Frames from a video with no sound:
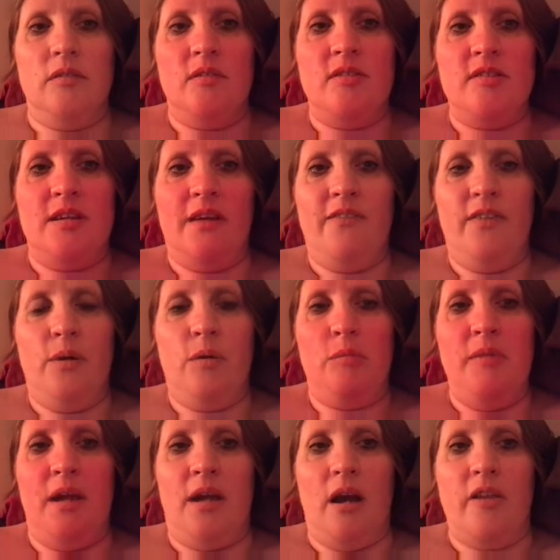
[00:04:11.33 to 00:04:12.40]
stuff that would
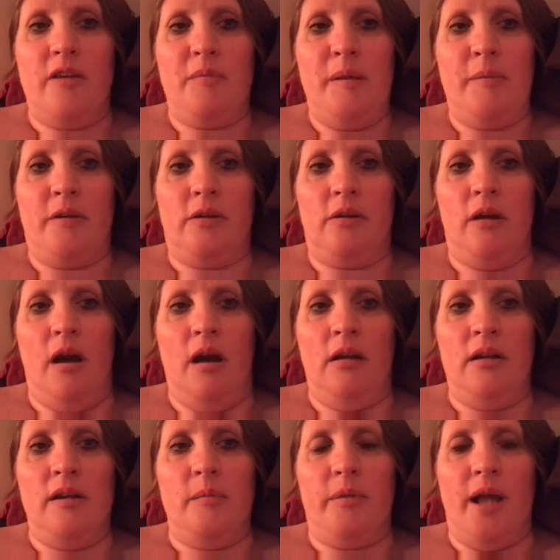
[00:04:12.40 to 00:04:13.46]
make other people
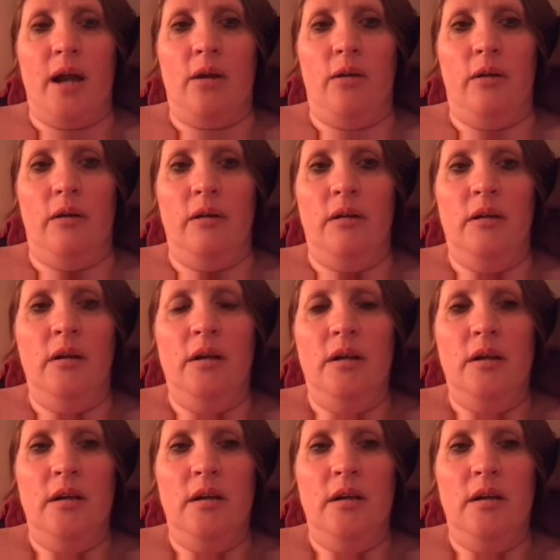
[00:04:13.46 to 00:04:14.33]
crawl in a black hole